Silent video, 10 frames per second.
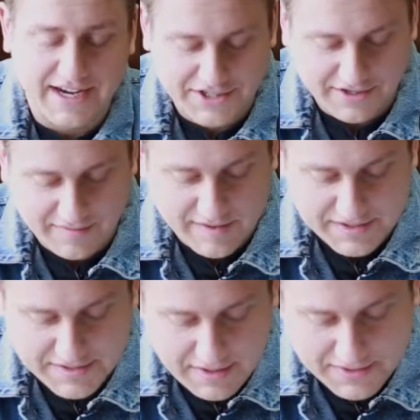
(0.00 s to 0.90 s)
section of
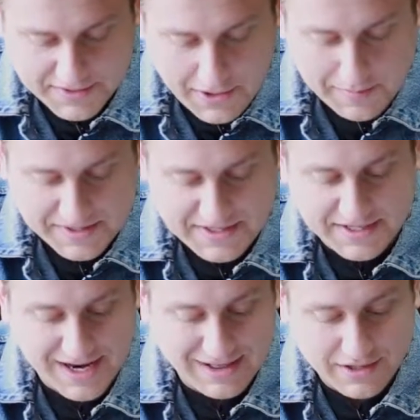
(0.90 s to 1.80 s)
this psalm. It
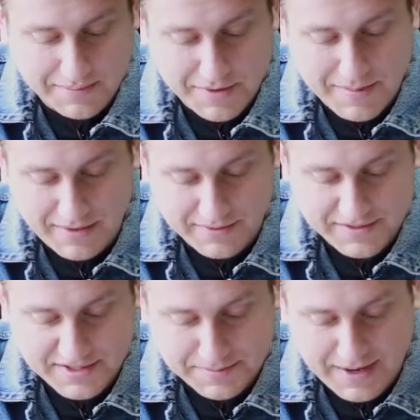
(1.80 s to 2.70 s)
says, "I look up to the
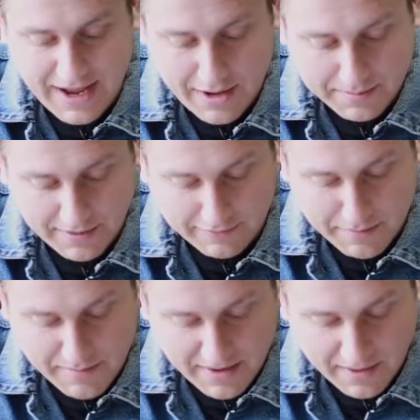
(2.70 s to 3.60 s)
mountains. Does my help come
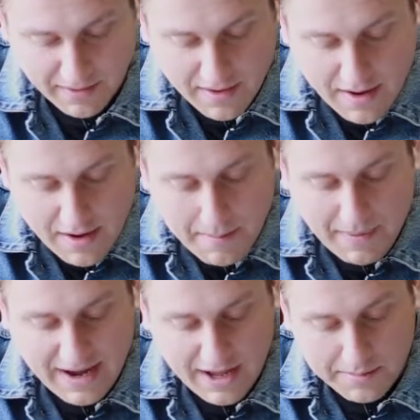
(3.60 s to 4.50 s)
from there?
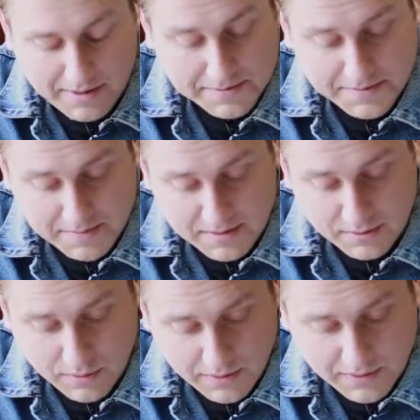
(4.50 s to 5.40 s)
My help comes from the
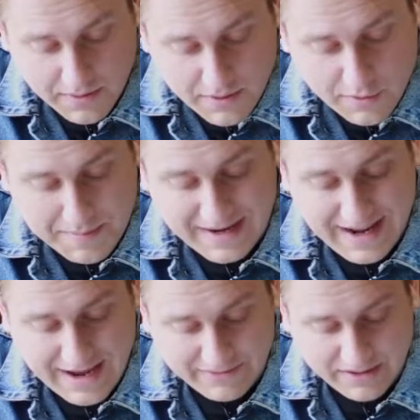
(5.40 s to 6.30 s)
Lord who made
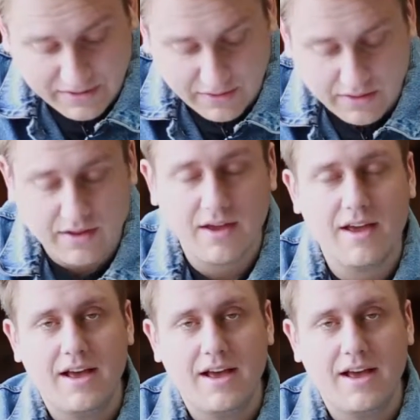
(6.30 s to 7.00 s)
heaven and earth."